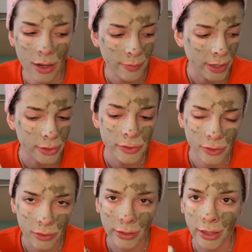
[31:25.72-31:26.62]
but I
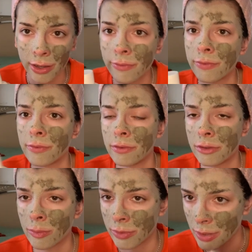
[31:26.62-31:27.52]
certainly have
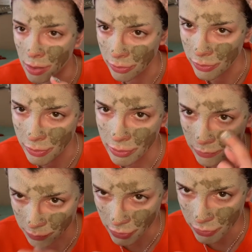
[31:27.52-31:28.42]
dermatologist
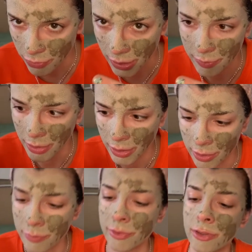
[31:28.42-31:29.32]
prescribed
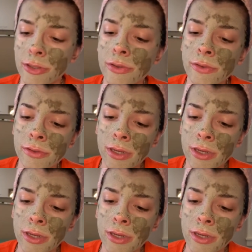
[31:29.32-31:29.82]
items to use.